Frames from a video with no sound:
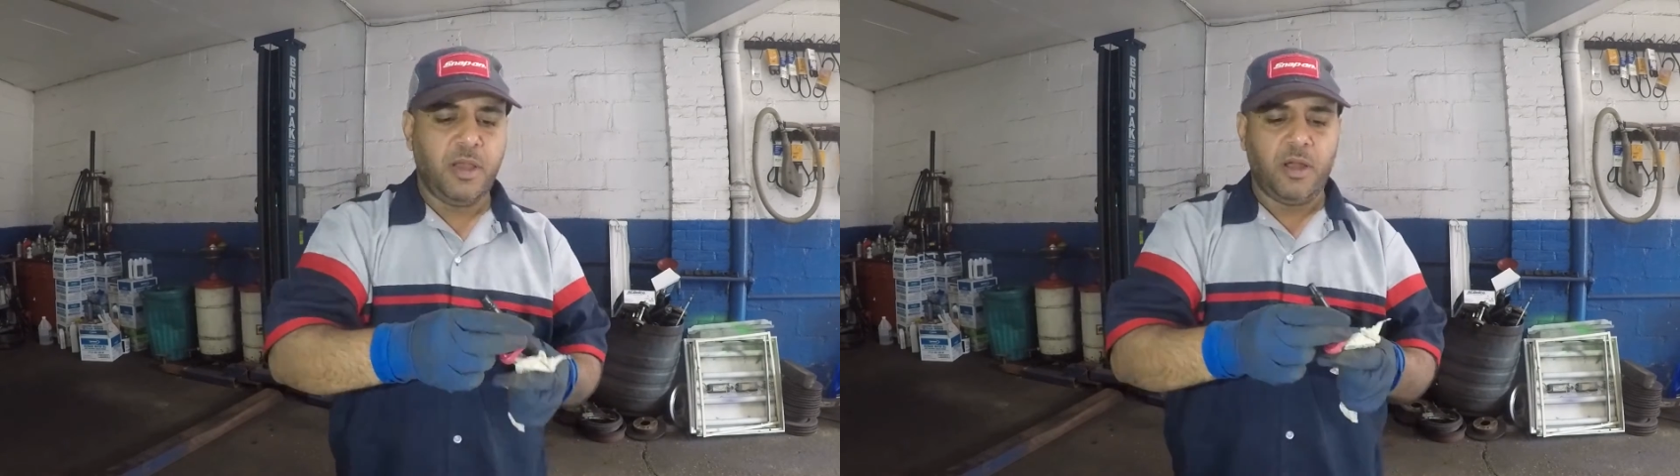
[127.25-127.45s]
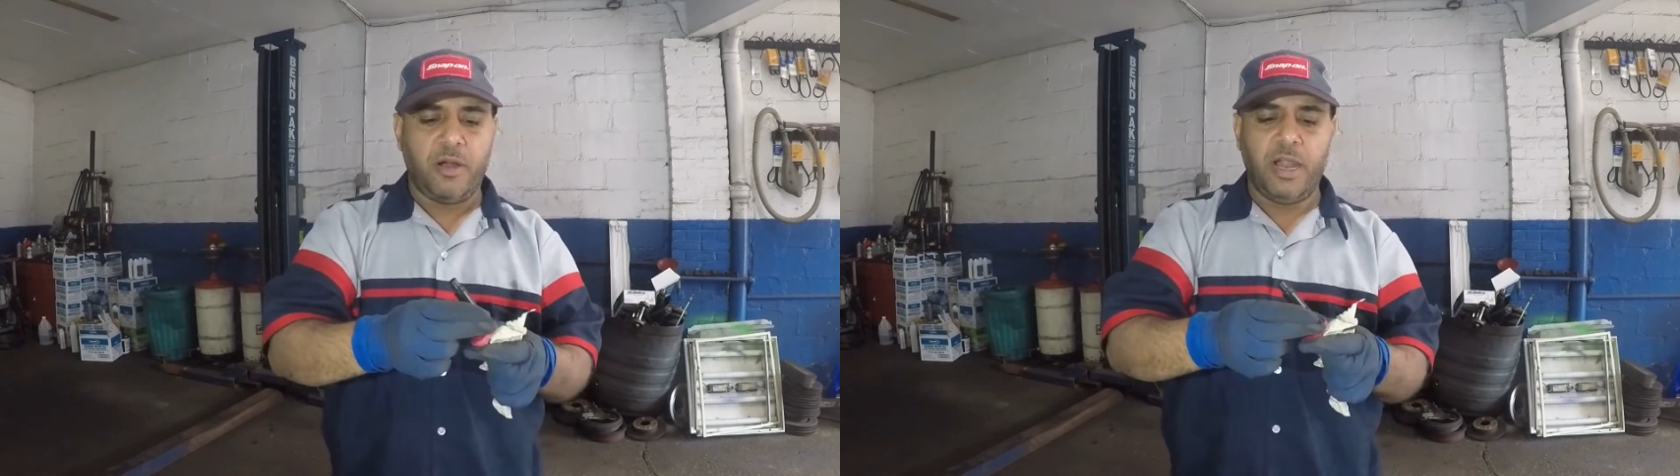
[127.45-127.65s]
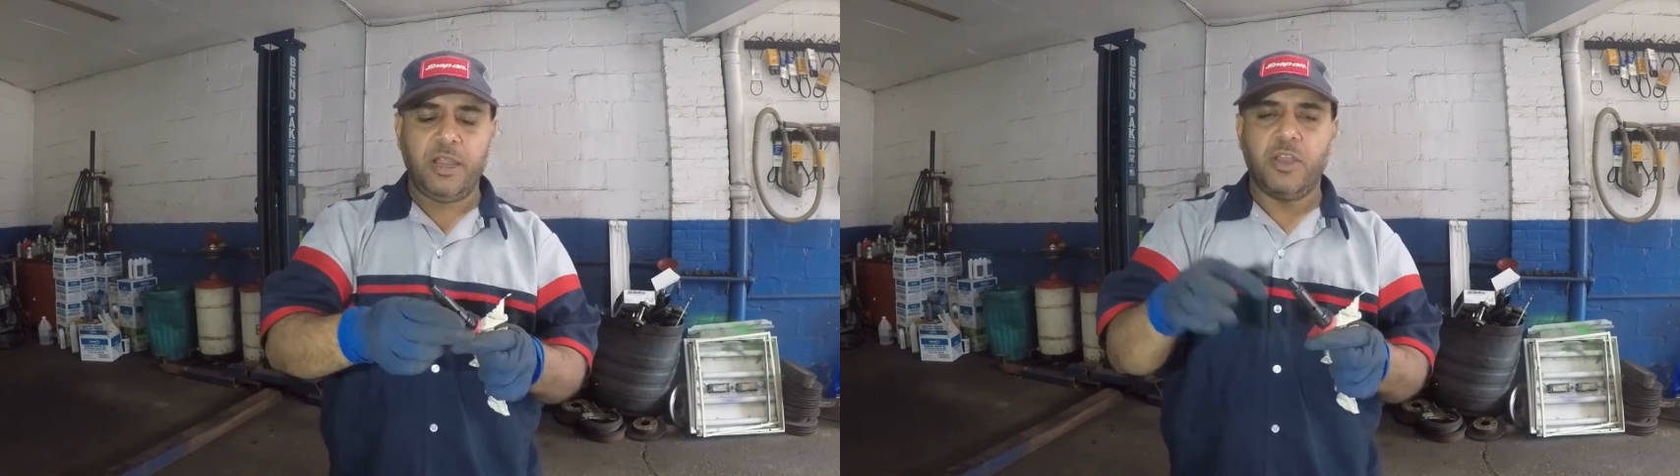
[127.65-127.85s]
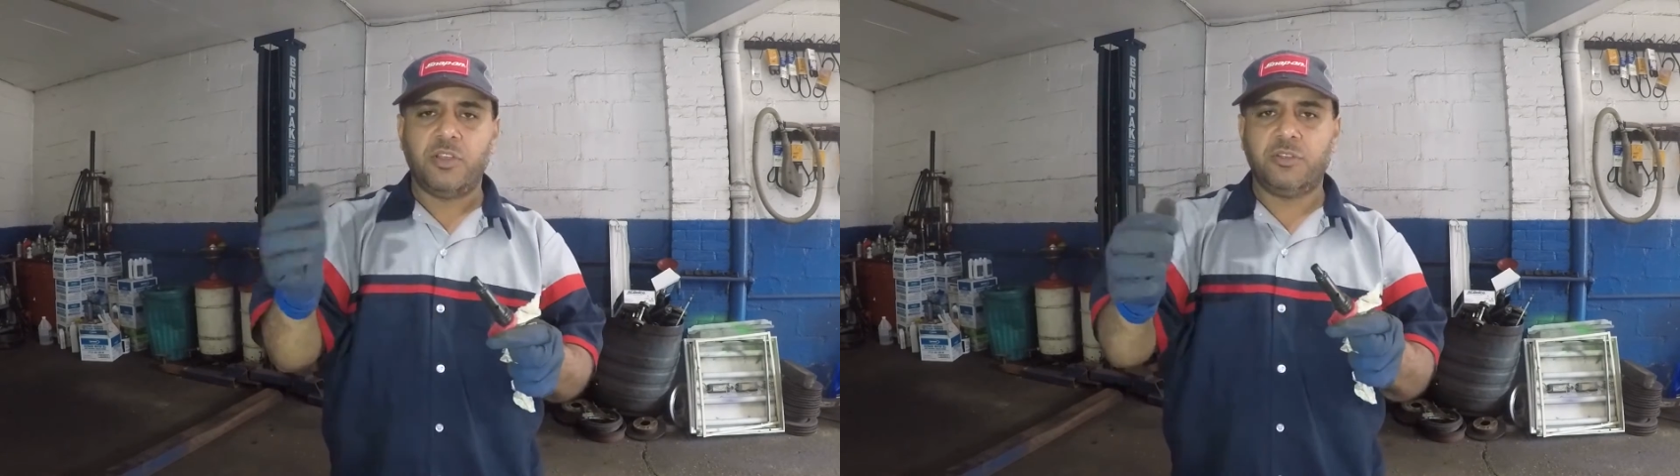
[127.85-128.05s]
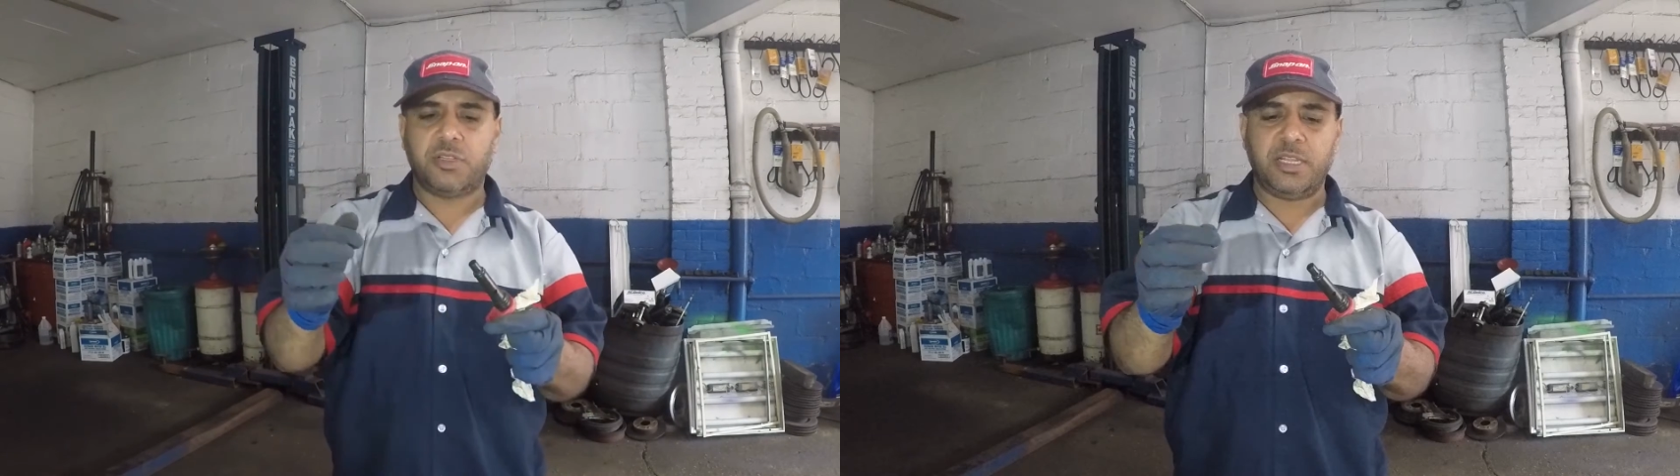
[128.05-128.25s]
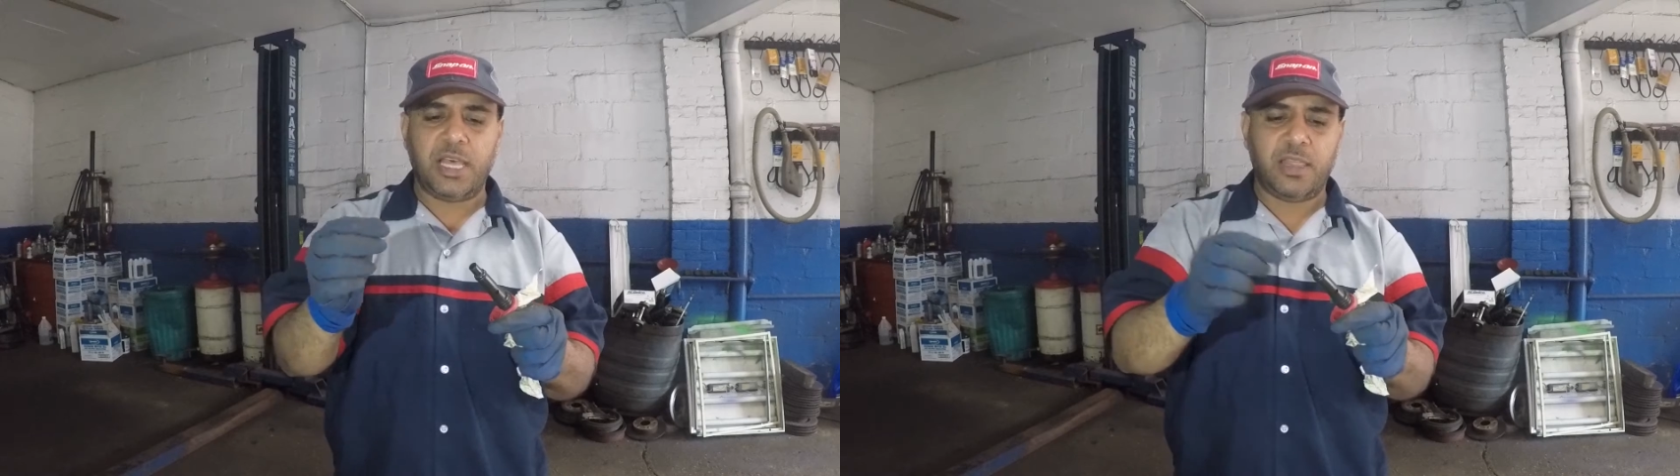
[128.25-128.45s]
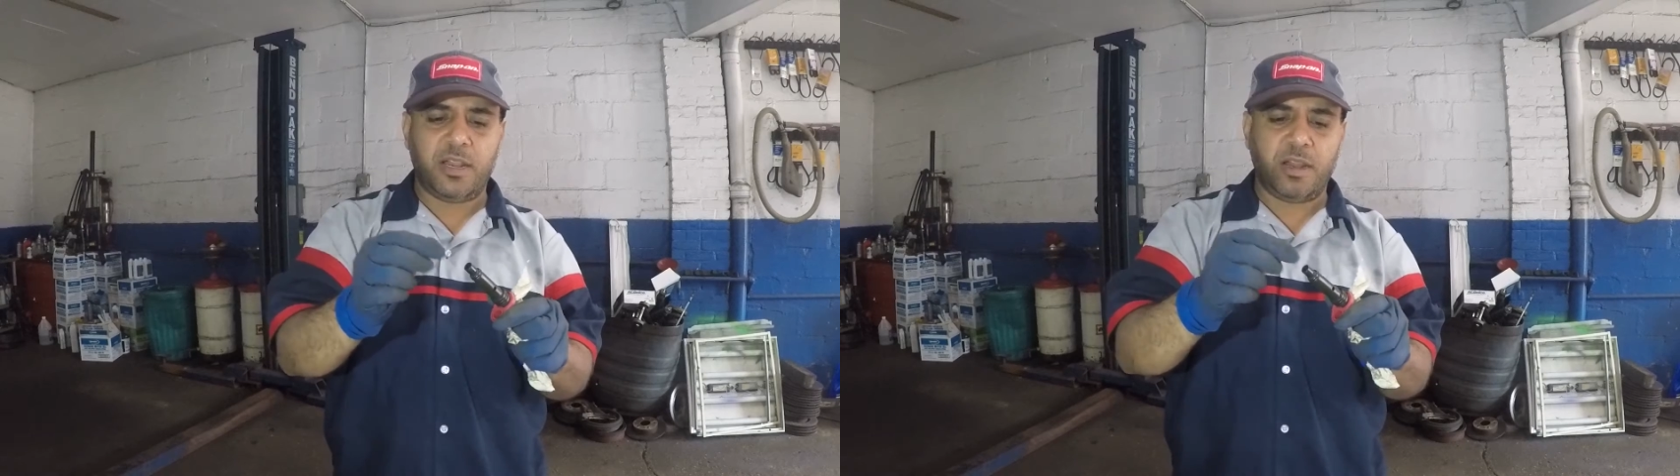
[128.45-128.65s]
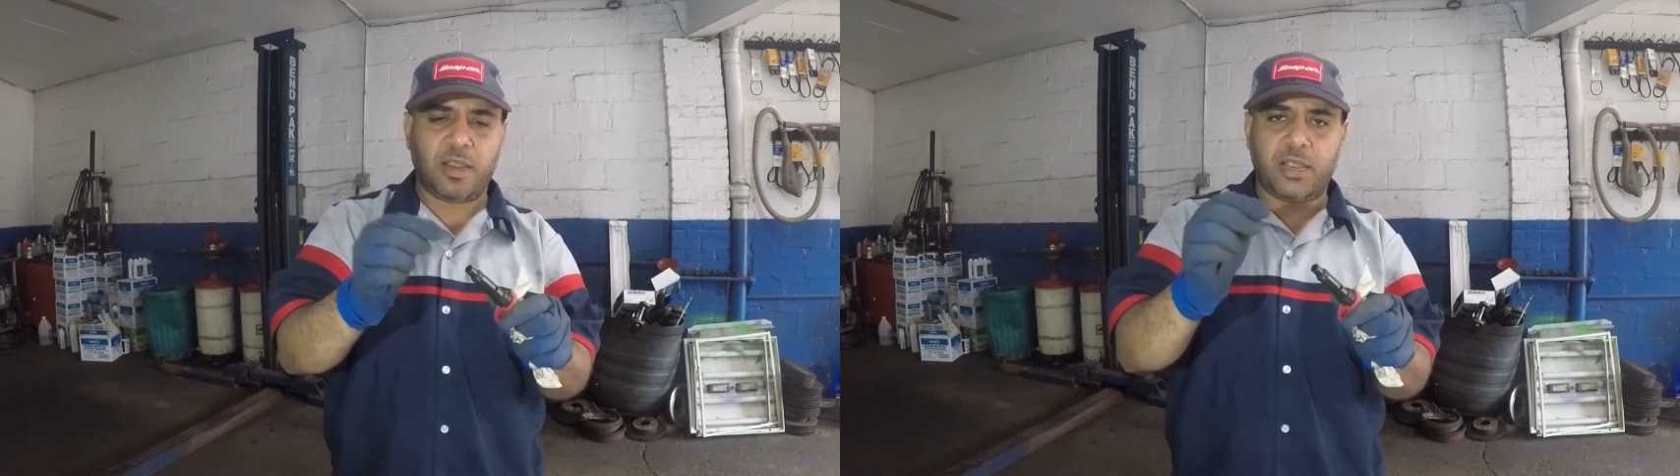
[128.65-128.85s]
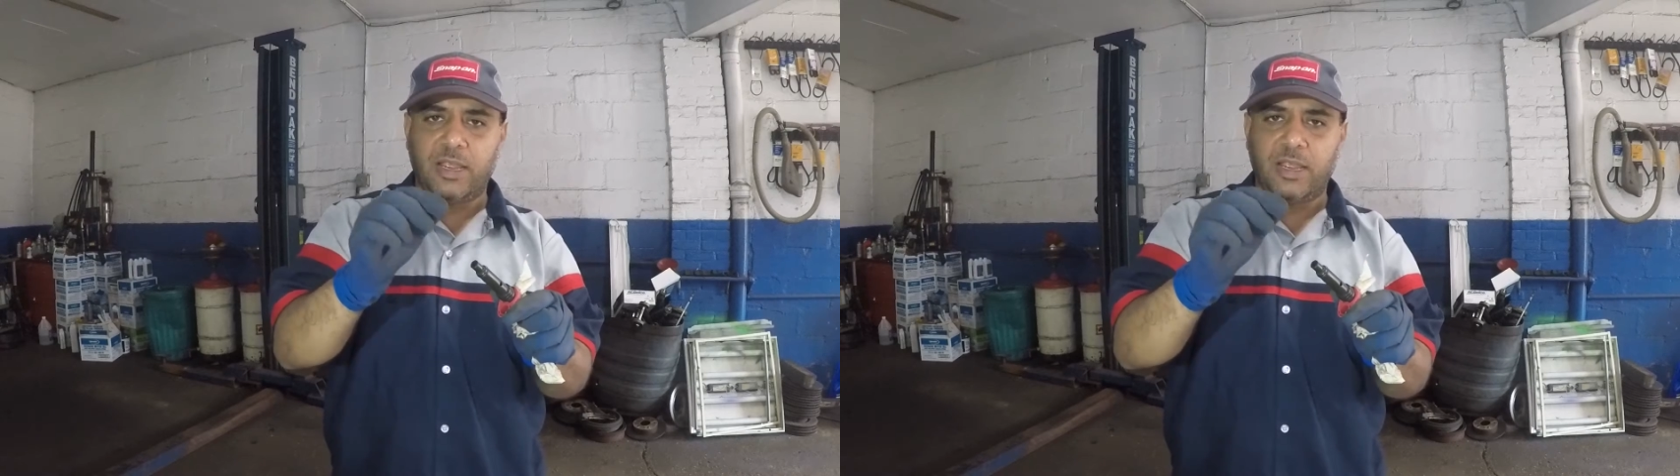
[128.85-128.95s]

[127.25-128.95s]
All right, usually that little